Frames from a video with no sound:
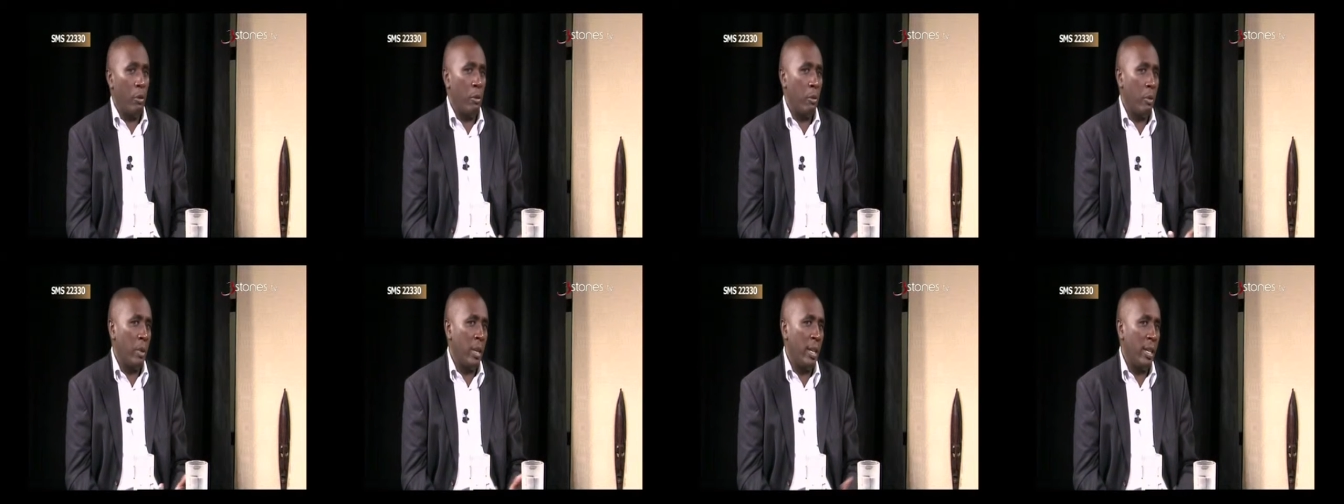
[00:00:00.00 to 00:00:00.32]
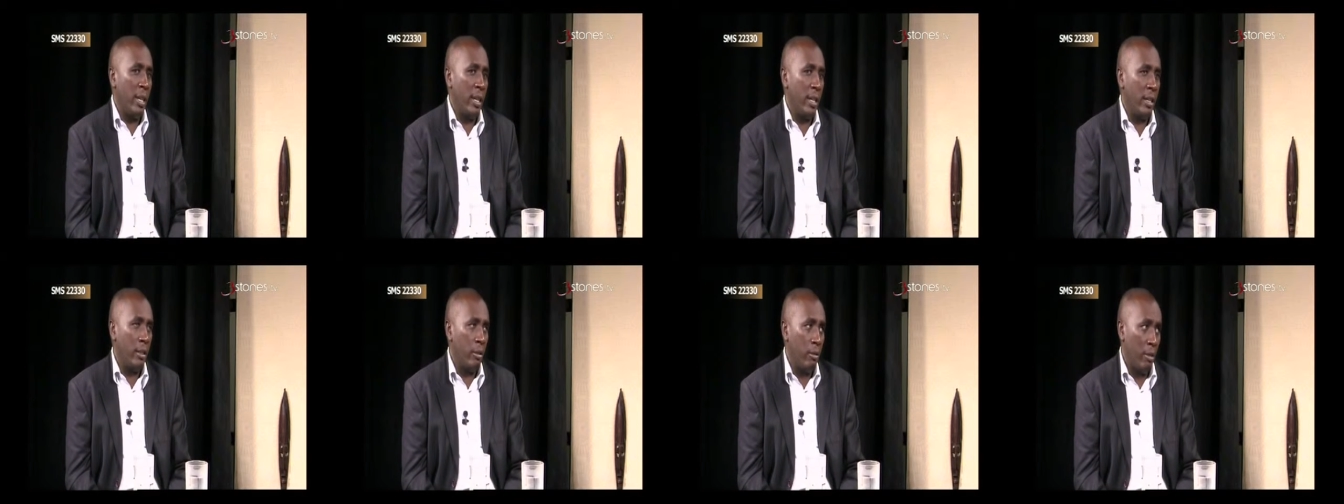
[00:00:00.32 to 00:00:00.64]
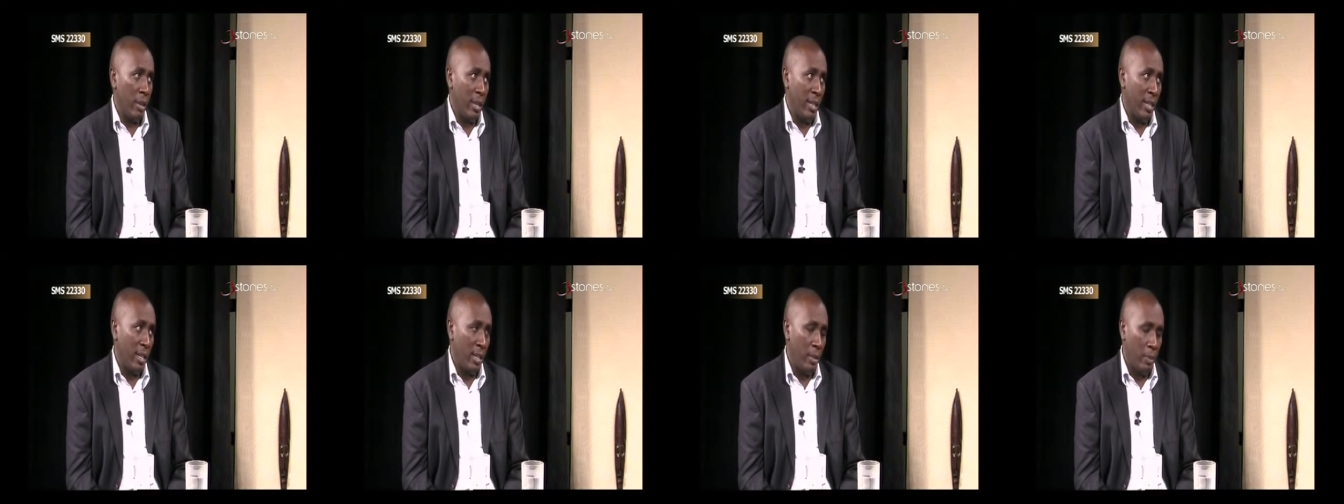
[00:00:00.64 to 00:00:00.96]
we need to
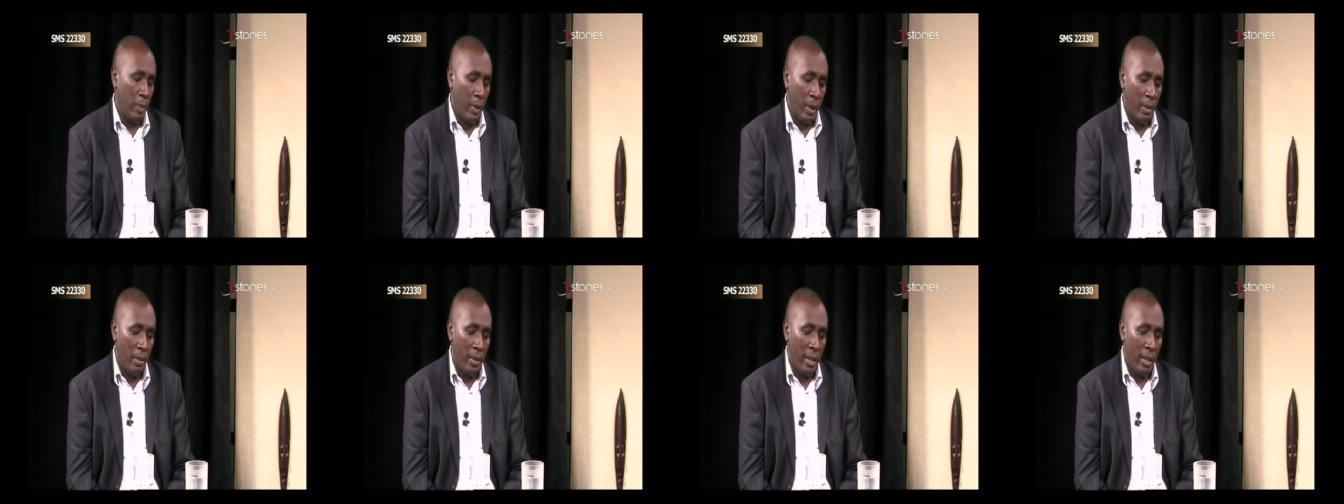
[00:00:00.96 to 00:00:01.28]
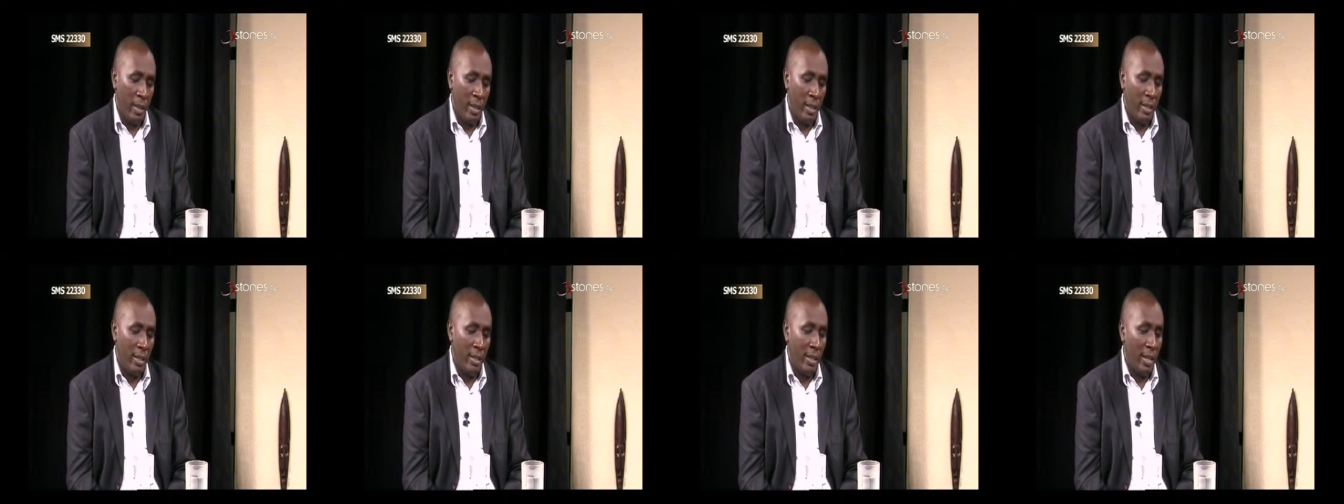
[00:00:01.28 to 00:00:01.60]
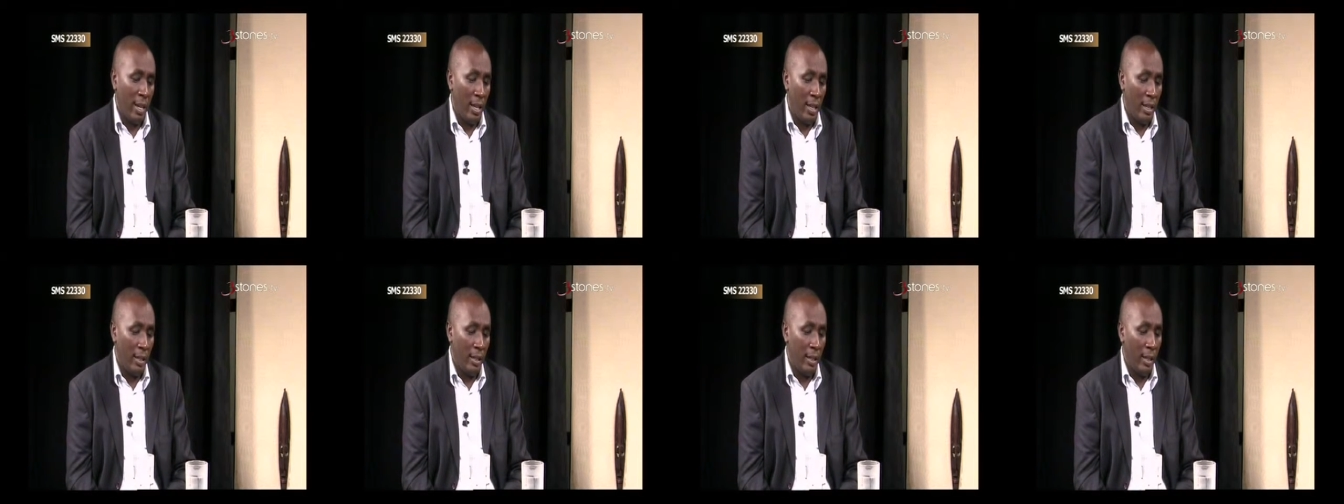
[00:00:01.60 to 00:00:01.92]
assess probably this
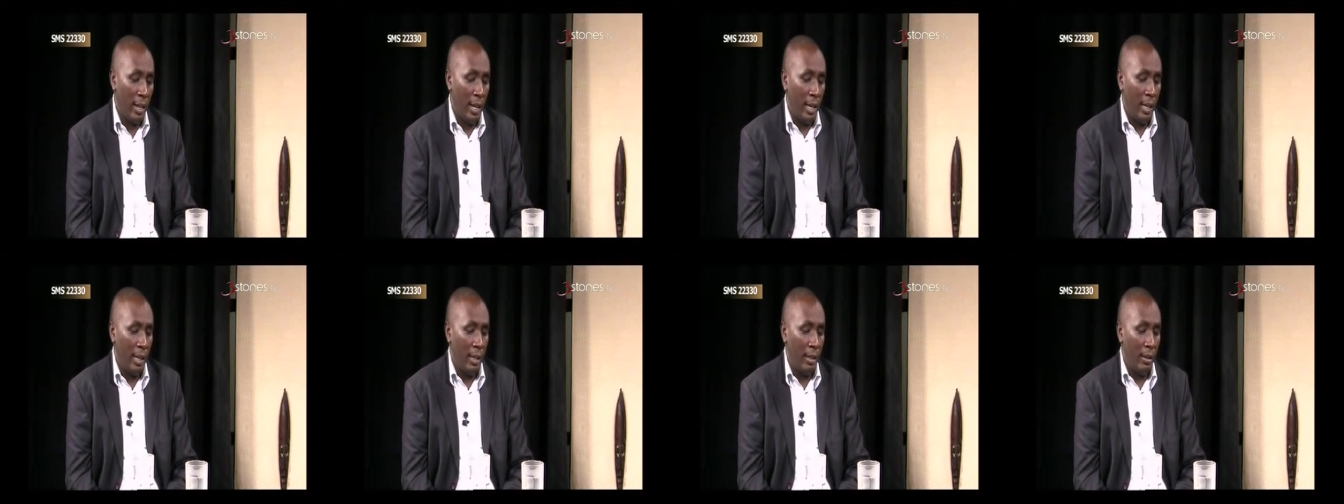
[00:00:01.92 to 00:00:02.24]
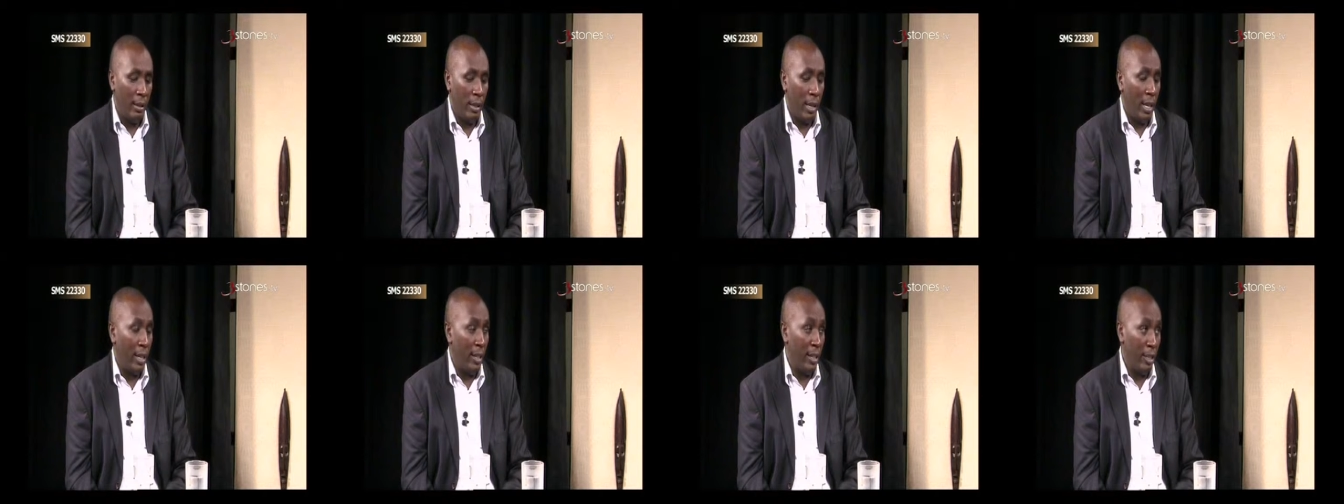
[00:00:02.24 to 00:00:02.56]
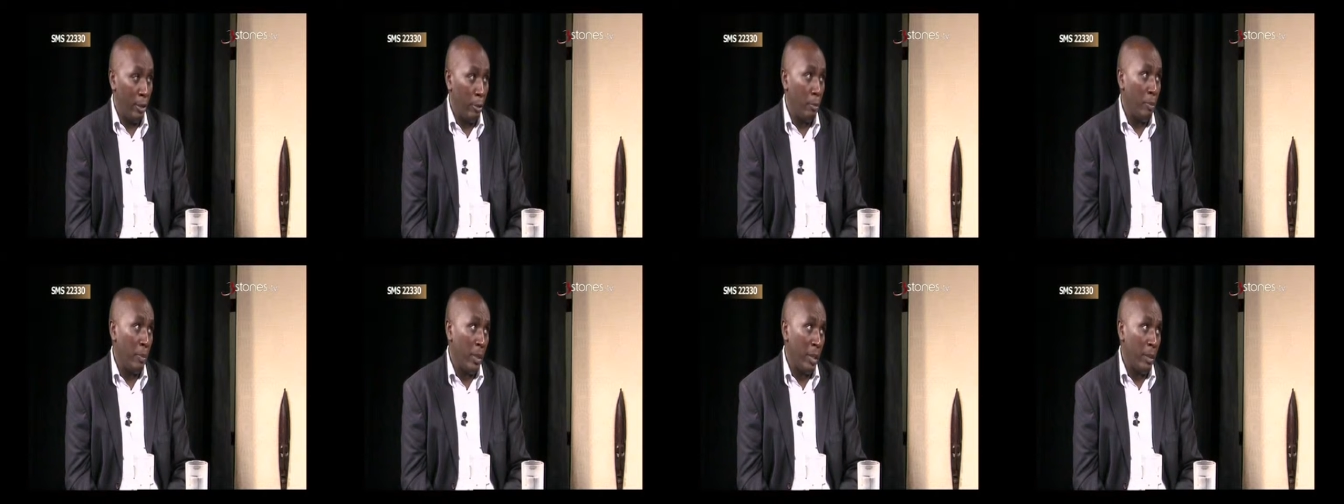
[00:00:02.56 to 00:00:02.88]
child a
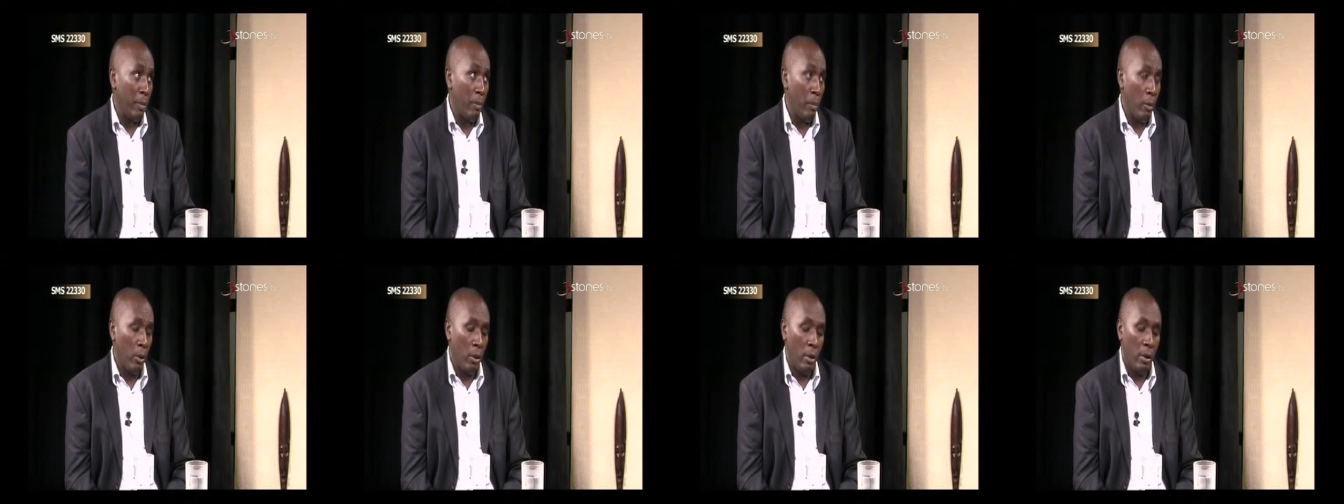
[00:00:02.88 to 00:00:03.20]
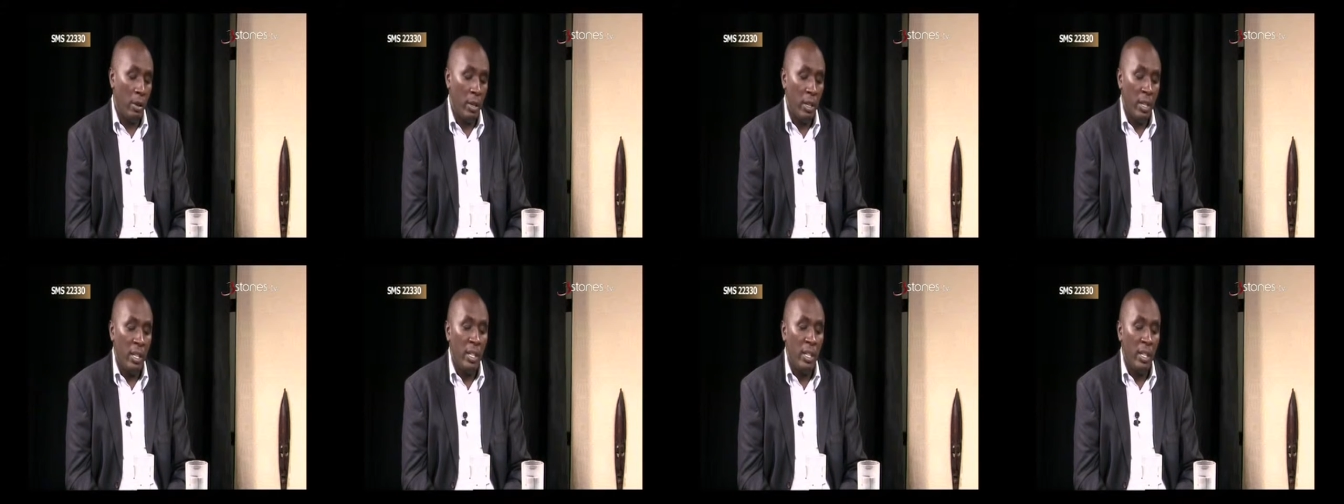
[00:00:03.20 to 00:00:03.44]
little bit more,